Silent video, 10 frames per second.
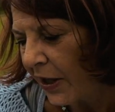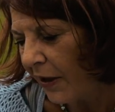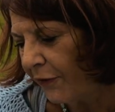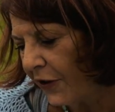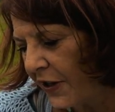
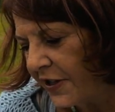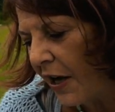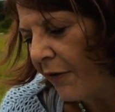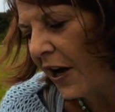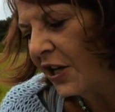and for the
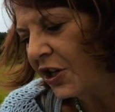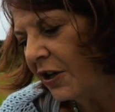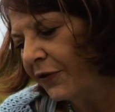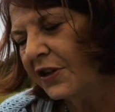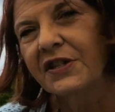salvation
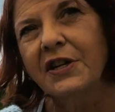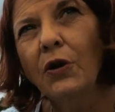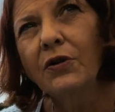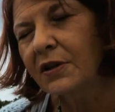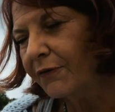of the
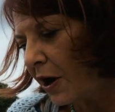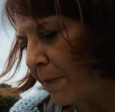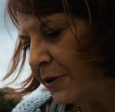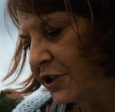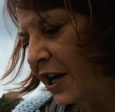souls of our
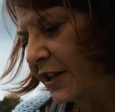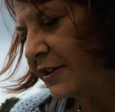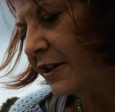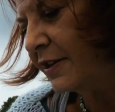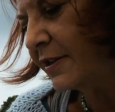
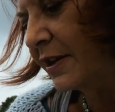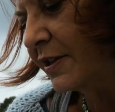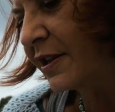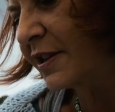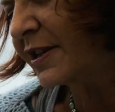progenitors and
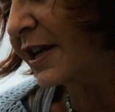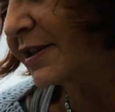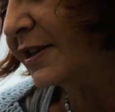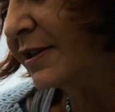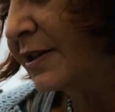
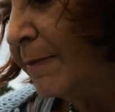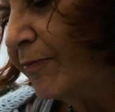successors,